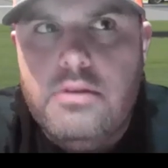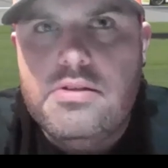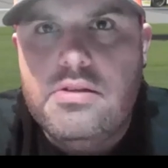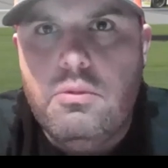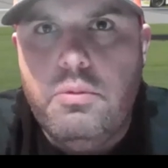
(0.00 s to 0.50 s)

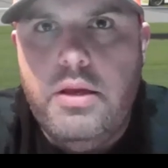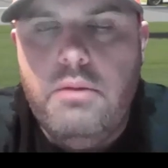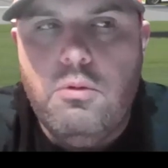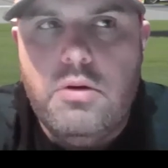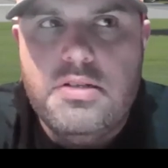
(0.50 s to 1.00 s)
So we
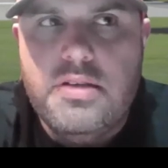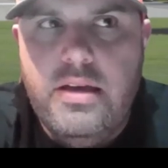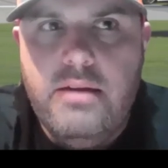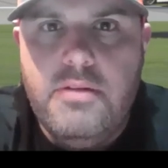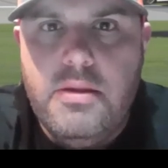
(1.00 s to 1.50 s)
want to
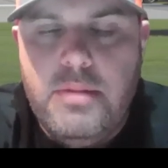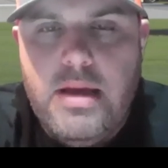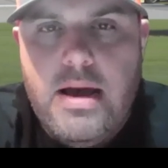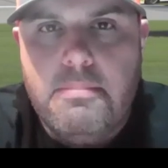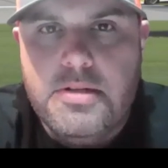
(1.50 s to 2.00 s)
give them
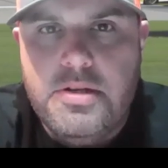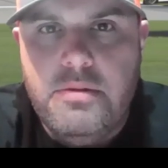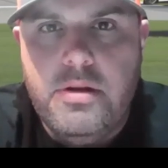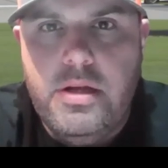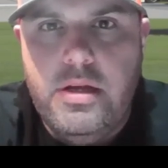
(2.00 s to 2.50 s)
the
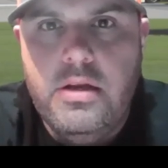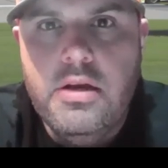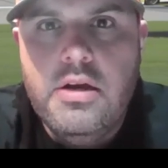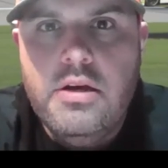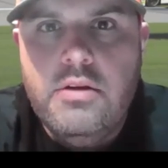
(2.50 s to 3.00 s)
opportunity
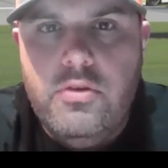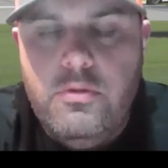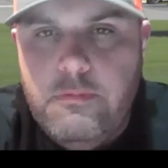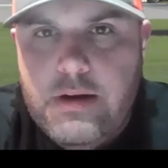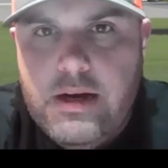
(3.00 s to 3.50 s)
to
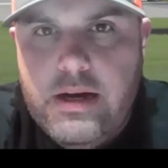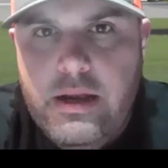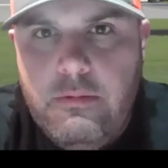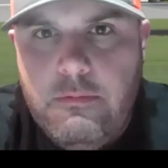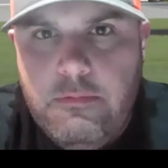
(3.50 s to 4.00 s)

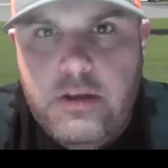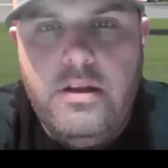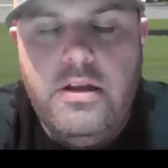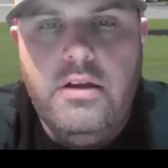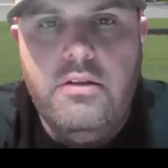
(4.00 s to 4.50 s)
find
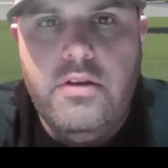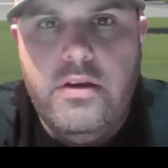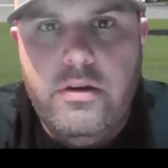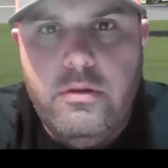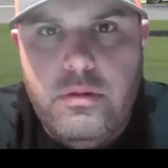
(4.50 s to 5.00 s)
funding to
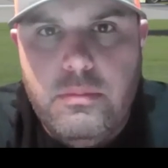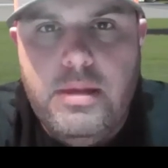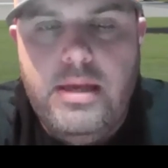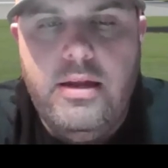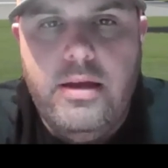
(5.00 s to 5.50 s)
go compete